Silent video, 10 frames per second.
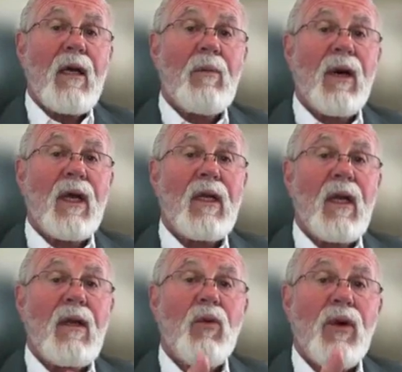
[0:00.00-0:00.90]
but
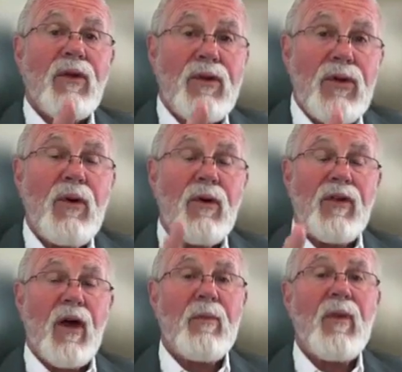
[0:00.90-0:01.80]
with 2 of
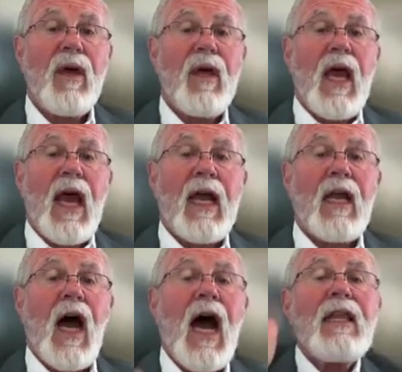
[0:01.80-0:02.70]
them, and
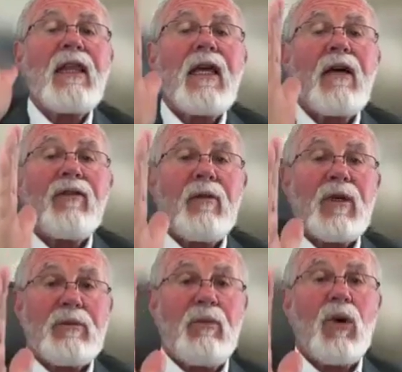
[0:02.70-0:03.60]
I think of them
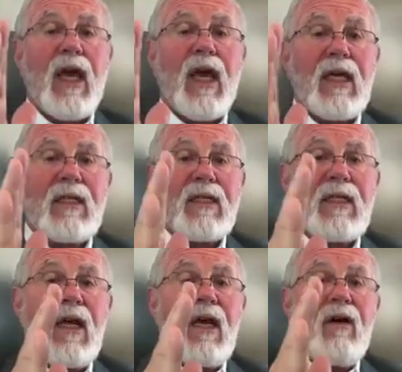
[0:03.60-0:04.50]
as bookends
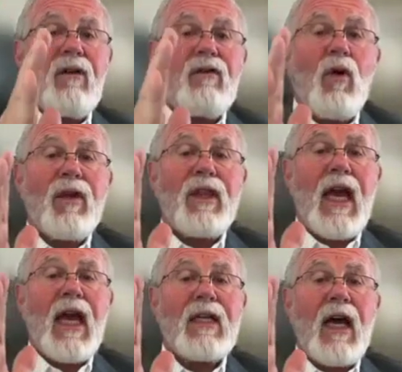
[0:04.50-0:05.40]
for the
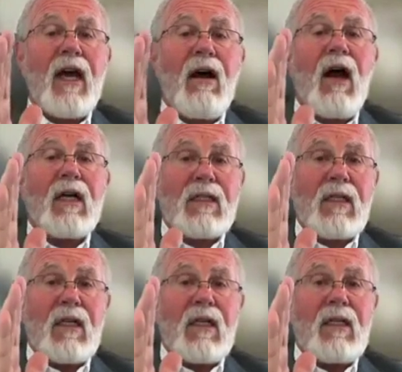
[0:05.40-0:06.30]

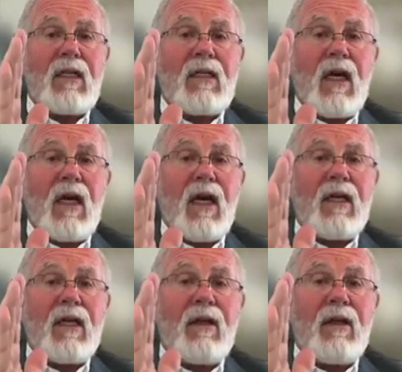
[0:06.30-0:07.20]
antioxidant
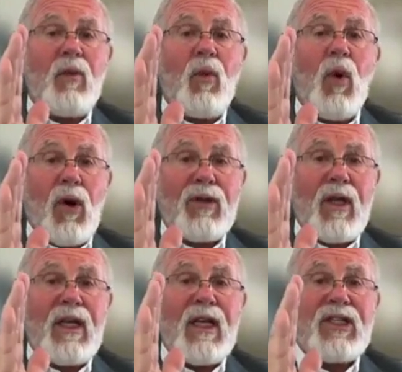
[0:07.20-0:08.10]
work
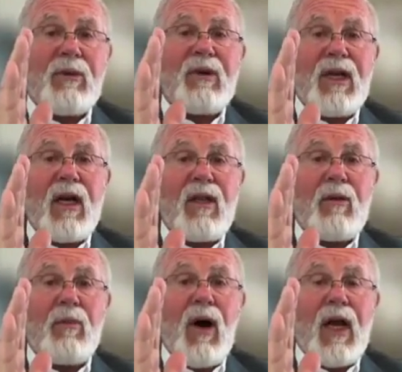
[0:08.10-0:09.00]
that needs to be done in the
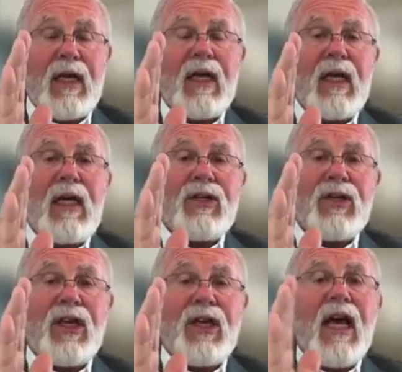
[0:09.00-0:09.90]
body
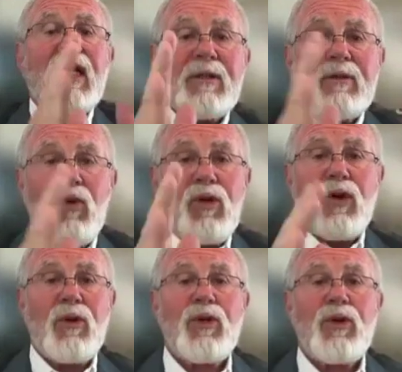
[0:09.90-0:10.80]
to get us
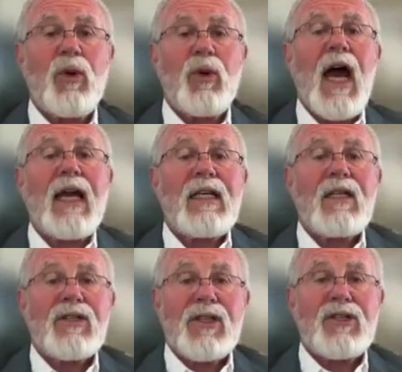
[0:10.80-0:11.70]
to an
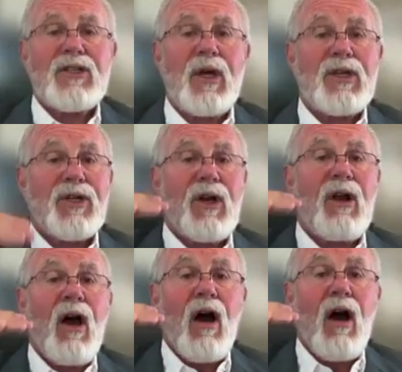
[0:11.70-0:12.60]
ideal situation
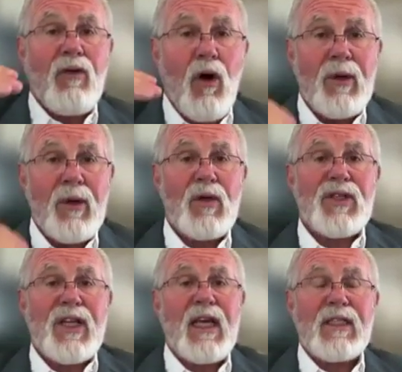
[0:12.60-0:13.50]
of
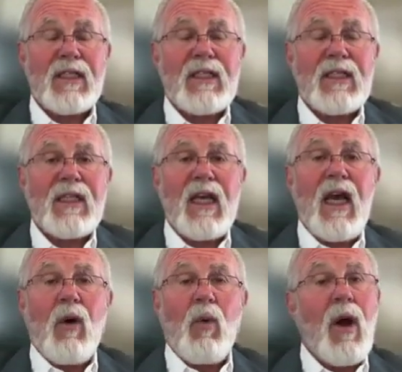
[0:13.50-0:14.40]
homeostasis,
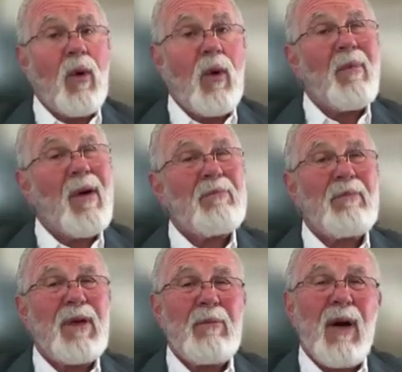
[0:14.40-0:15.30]
where we might
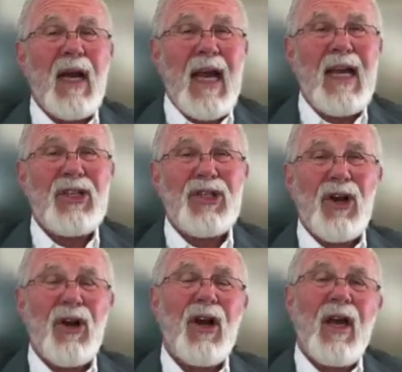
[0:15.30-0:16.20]
be by
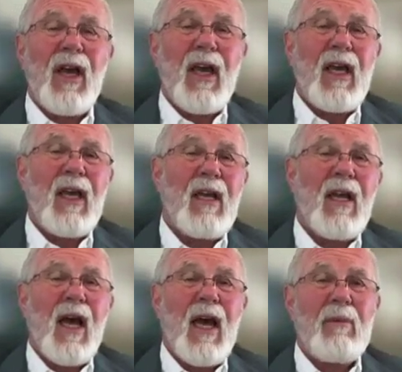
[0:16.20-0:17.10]
nature in
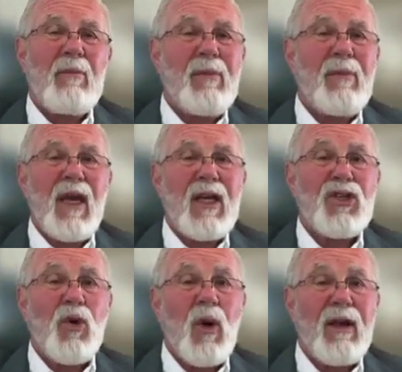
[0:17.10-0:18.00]
at maybe
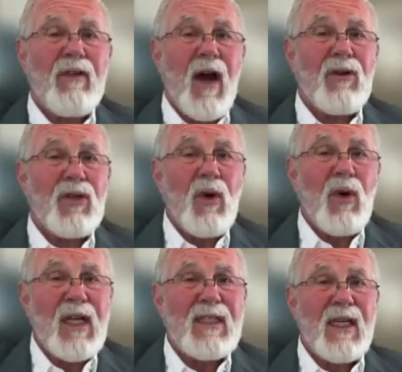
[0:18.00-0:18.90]
age 25 or
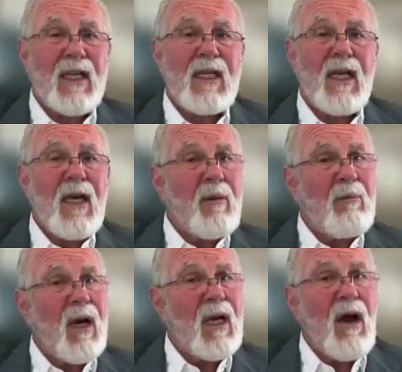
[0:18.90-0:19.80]
26,
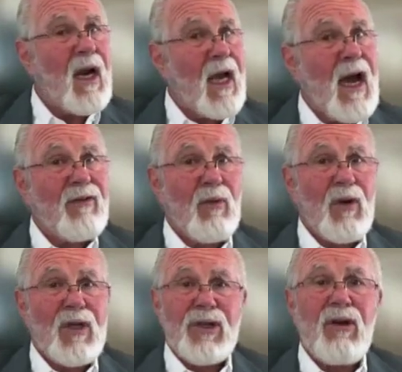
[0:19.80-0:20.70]
but not
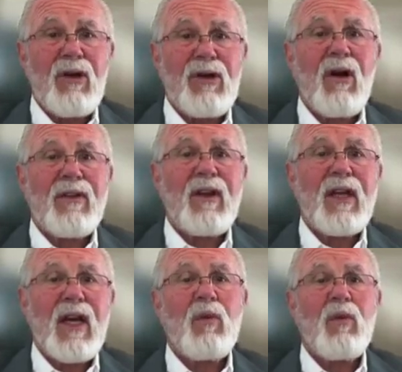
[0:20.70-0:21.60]
afterwards. You're on the
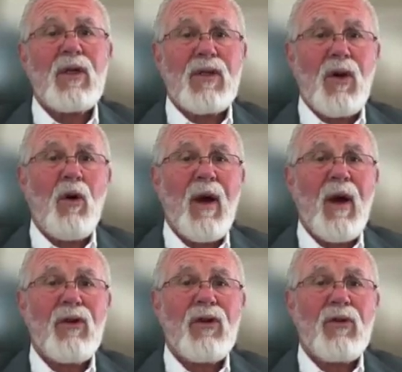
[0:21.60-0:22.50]
downward slope
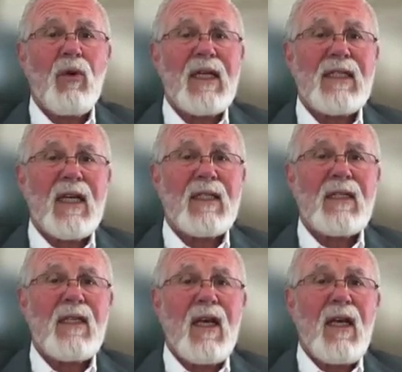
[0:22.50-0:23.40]
after 26,